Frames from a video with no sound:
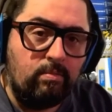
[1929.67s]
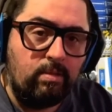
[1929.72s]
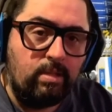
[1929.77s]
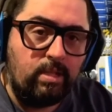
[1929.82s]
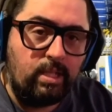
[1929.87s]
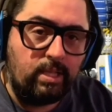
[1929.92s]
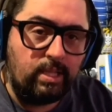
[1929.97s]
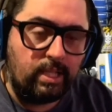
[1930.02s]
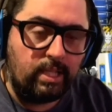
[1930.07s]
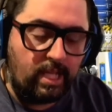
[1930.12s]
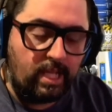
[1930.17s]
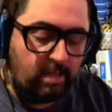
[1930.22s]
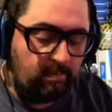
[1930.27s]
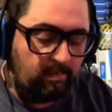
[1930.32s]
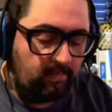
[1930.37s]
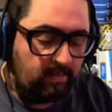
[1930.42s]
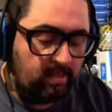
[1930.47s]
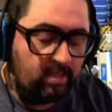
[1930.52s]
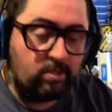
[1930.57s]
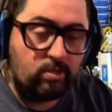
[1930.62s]
in the game
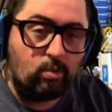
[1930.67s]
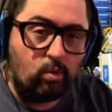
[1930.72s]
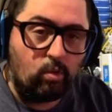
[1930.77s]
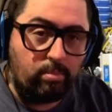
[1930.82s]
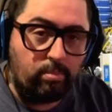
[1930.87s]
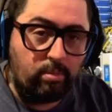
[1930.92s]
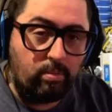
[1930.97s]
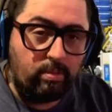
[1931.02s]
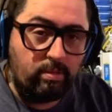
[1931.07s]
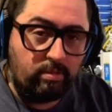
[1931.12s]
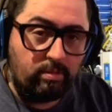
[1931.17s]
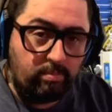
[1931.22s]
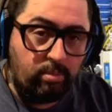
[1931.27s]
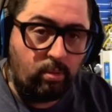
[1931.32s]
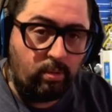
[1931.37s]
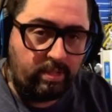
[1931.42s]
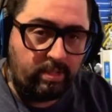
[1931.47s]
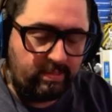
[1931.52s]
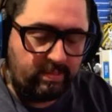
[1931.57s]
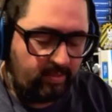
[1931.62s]
to score
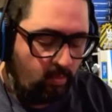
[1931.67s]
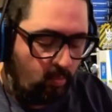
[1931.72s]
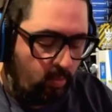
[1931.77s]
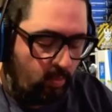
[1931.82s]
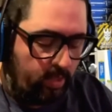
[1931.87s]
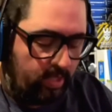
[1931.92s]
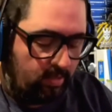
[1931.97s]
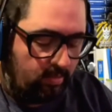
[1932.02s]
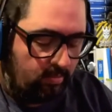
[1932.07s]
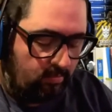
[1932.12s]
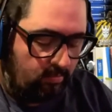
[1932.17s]
points to win,